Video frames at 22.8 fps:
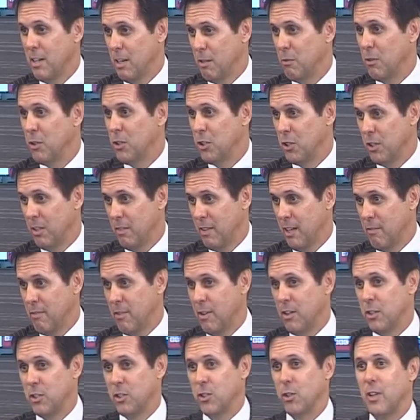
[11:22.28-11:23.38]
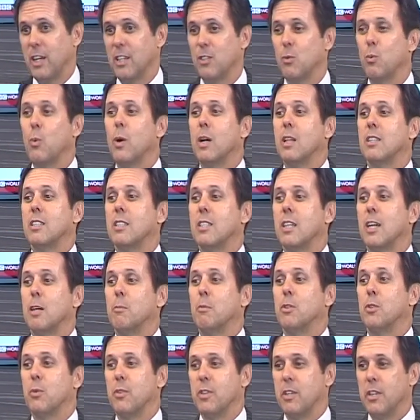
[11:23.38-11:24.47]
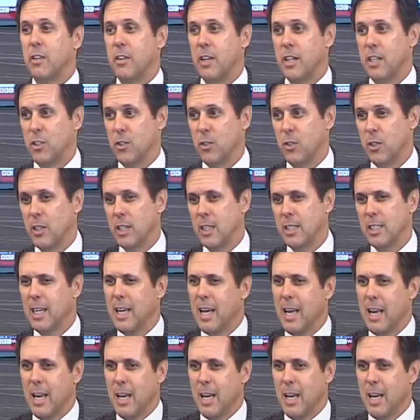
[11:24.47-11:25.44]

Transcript: version of that fair. So that's well established with international guests.